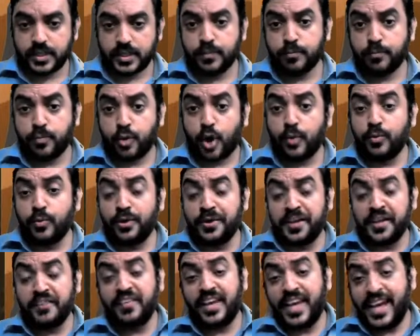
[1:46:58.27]
probability
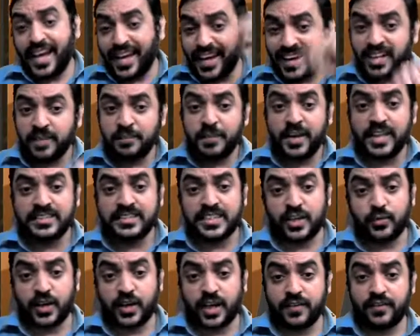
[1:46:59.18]
of A and B
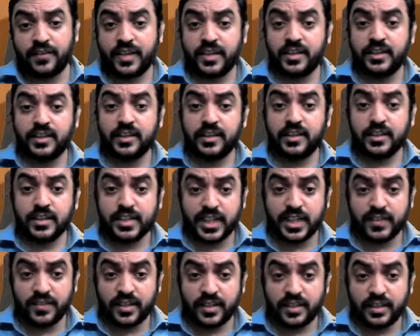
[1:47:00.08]
surviving,
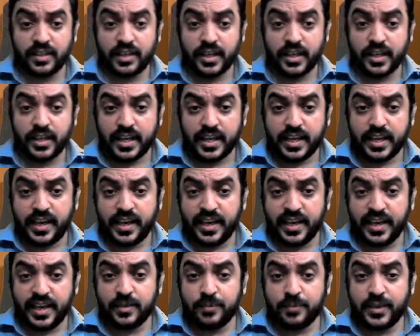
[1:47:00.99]
given A
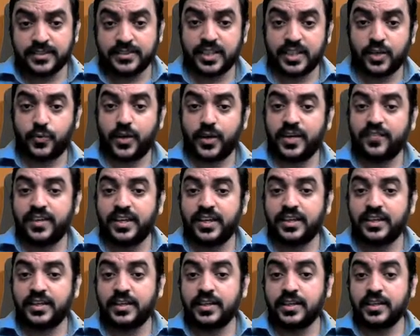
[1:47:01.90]
and B
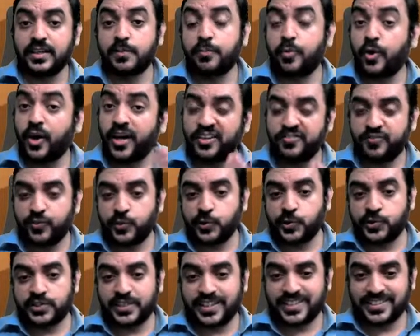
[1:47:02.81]
surviving
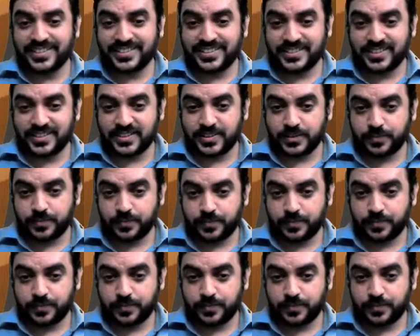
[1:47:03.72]
0.46,